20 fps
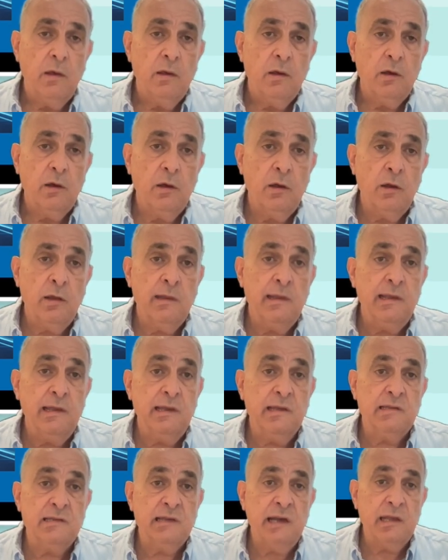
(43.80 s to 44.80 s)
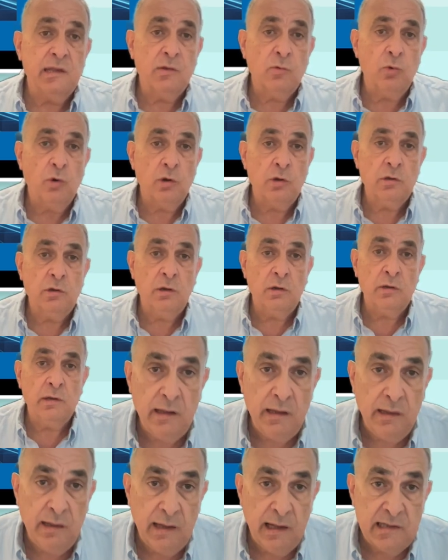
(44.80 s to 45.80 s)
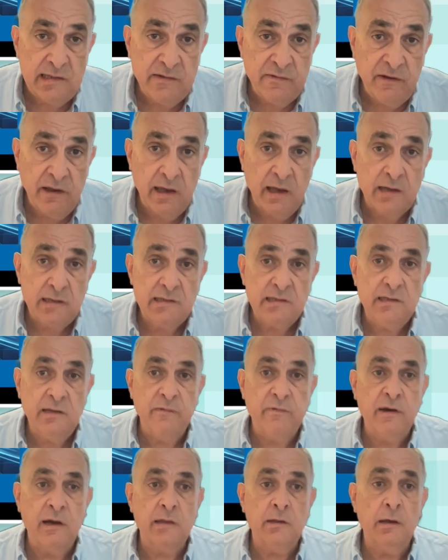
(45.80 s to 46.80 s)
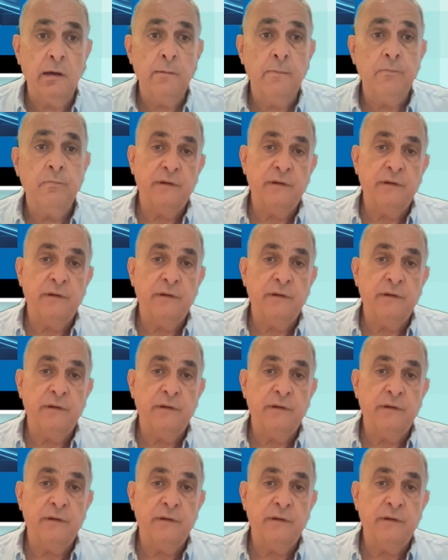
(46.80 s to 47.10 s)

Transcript: Currently, it's headquartered in Las Vegas, Nevada,